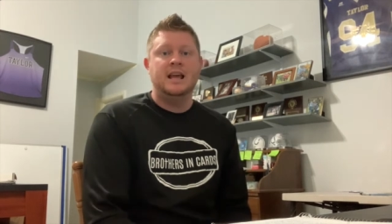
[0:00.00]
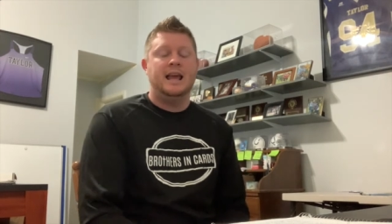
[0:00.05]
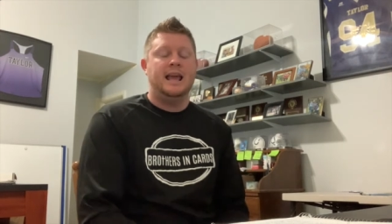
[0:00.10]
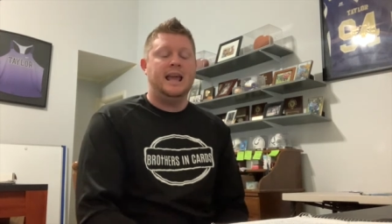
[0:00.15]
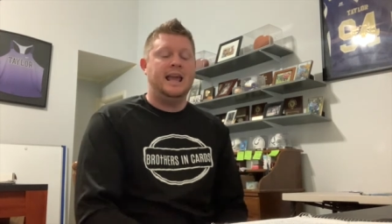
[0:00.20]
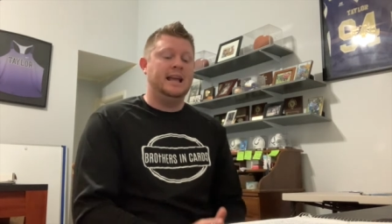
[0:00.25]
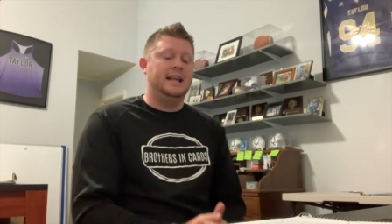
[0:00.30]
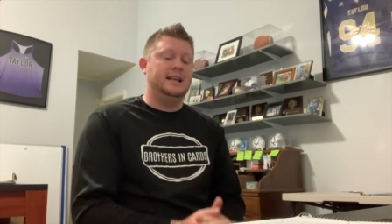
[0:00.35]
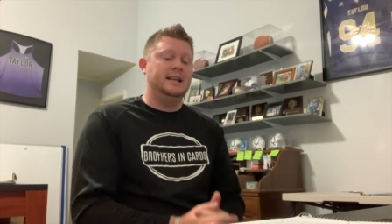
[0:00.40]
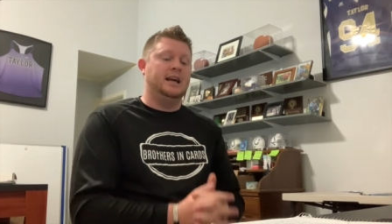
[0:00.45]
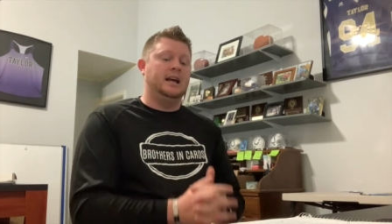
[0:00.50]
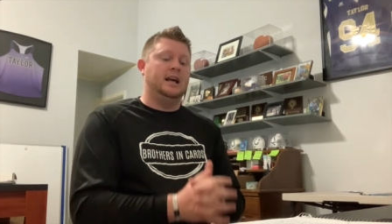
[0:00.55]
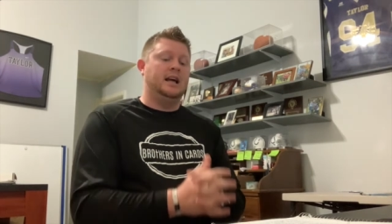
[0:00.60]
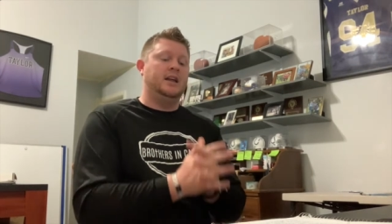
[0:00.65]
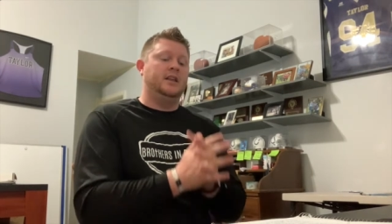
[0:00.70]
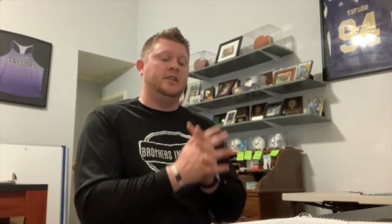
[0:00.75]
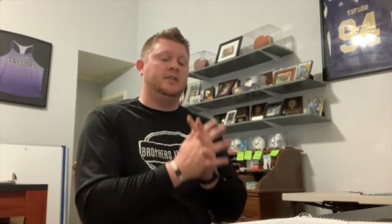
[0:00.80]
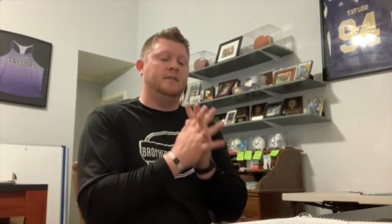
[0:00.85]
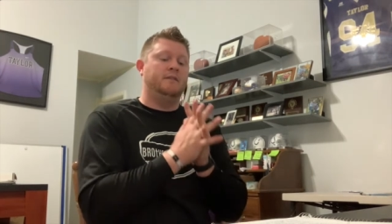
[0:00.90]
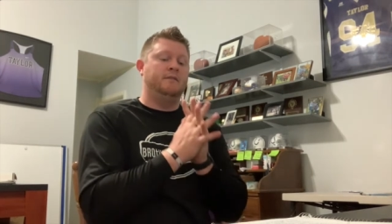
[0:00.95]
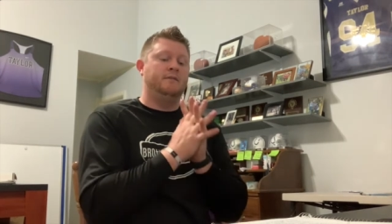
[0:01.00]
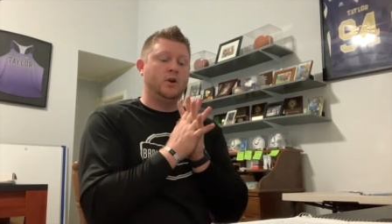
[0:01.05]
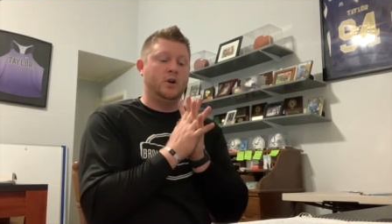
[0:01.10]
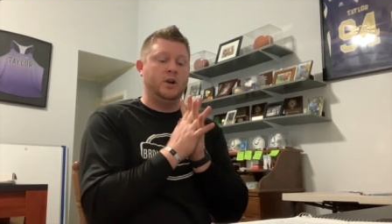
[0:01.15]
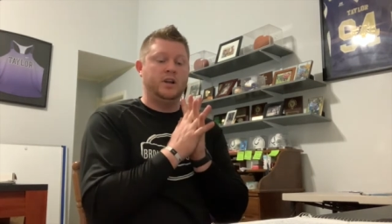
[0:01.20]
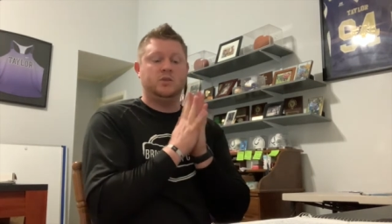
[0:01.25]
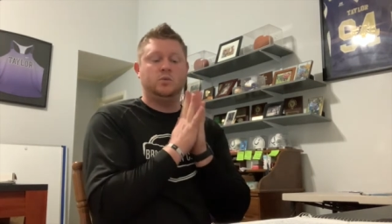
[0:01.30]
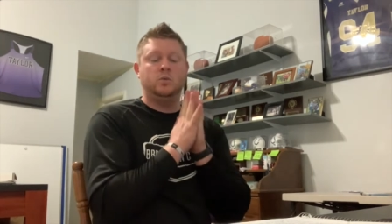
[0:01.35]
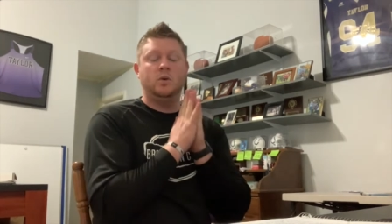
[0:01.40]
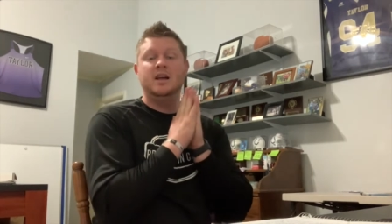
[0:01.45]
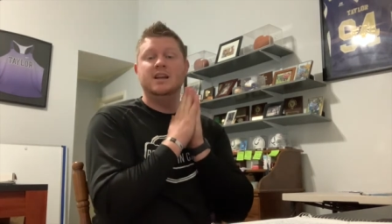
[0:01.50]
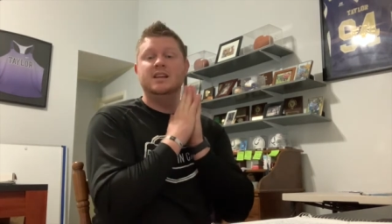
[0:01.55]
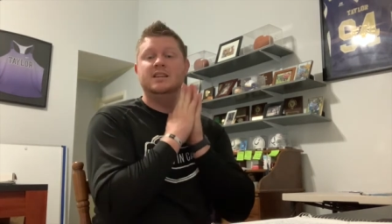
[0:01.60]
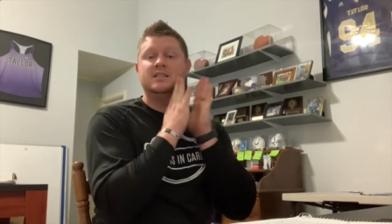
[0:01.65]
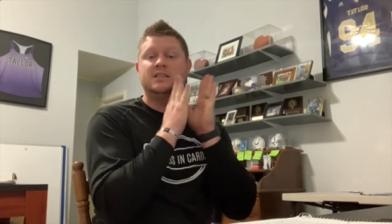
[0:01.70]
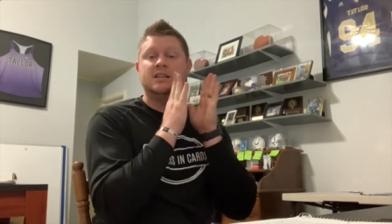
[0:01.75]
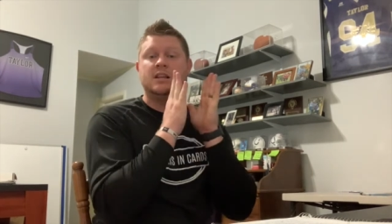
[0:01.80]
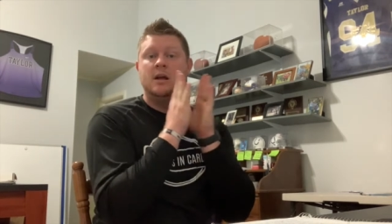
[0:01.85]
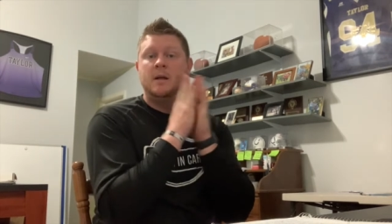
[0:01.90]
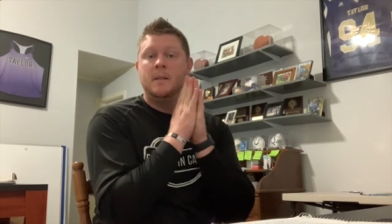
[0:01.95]
and uh, the verdict
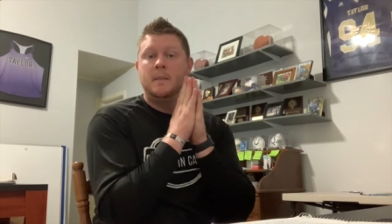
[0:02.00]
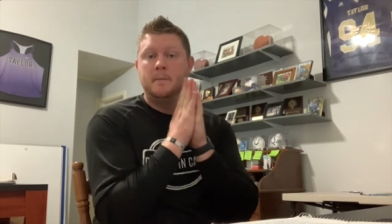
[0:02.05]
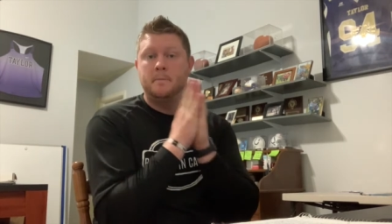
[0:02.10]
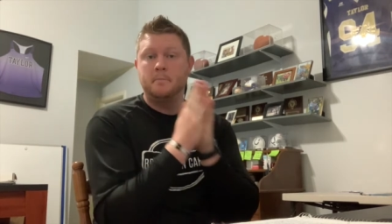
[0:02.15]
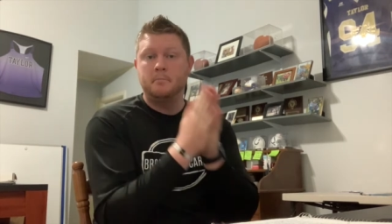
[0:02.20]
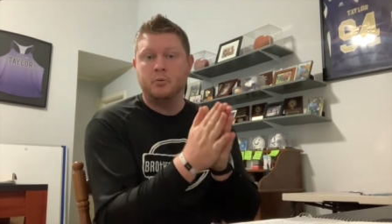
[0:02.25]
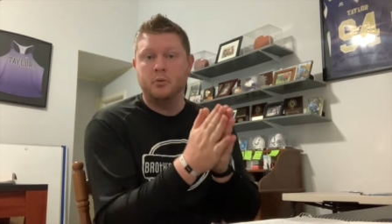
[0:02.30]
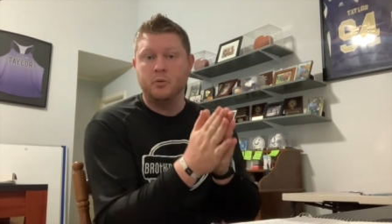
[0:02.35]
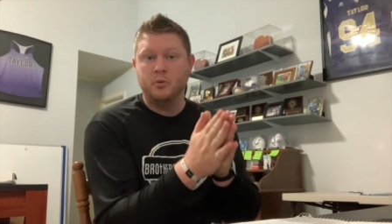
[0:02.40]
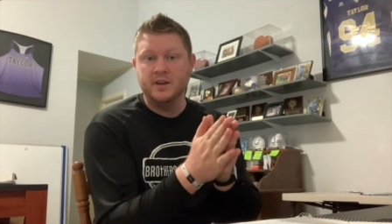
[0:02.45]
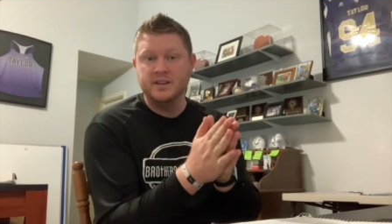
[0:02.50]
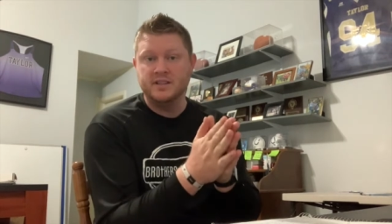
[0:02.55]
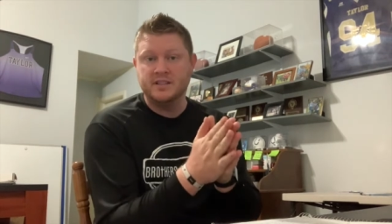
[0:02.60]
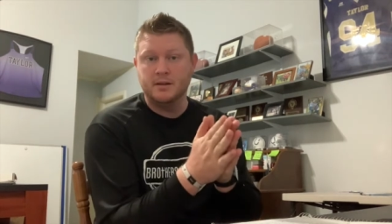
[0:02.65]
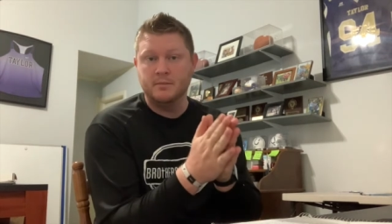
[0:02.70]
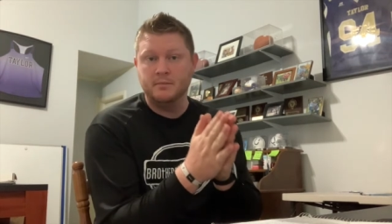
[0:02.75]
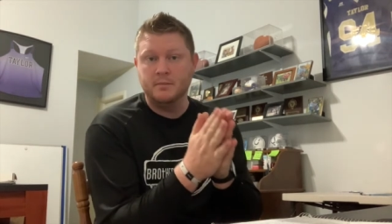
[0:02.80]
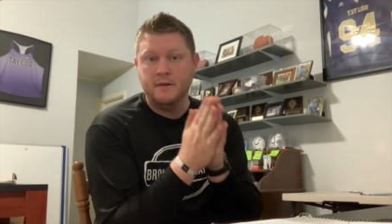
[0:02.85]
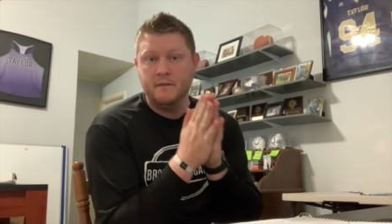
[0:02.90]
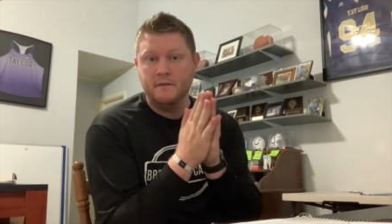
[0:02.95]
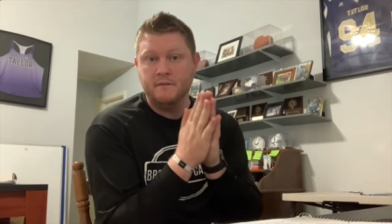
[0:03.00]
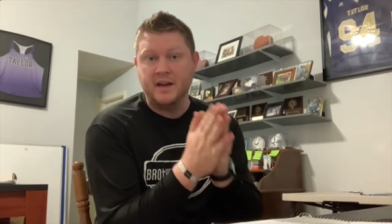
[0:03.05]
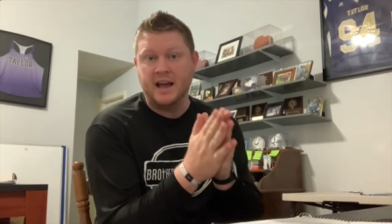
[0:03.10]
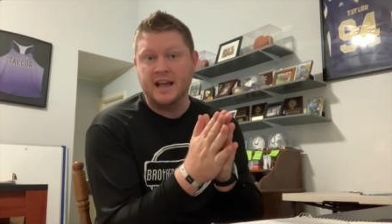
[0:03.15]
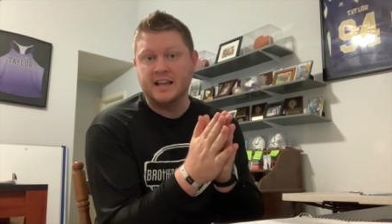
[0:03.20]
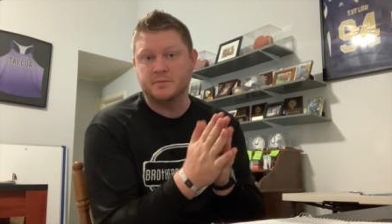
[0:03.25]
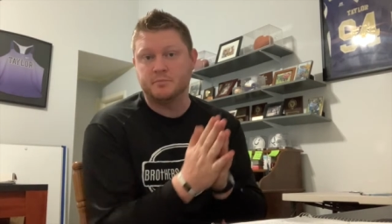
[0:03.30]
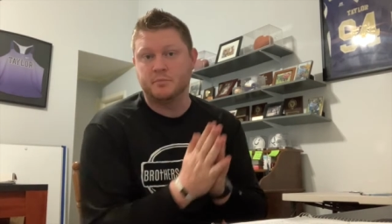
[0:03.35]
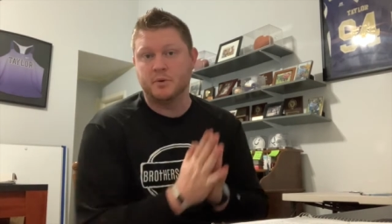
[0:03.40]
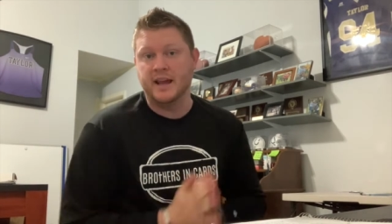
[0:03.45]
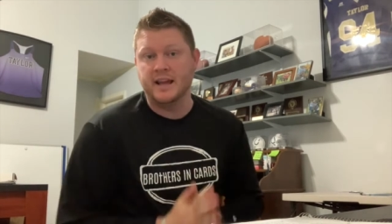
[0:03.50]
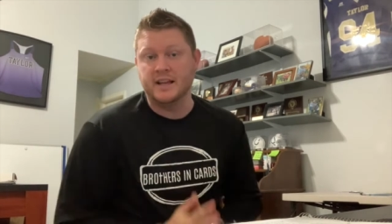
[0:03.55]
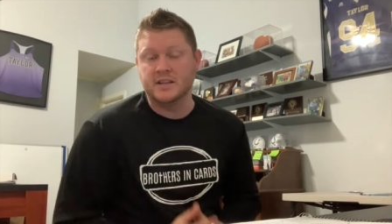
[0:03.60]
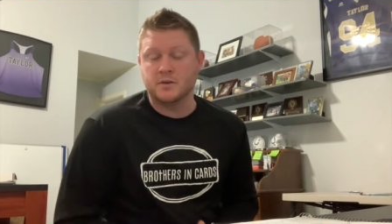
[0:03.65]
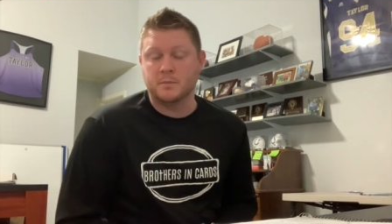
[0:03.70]
was Prism Fast Break.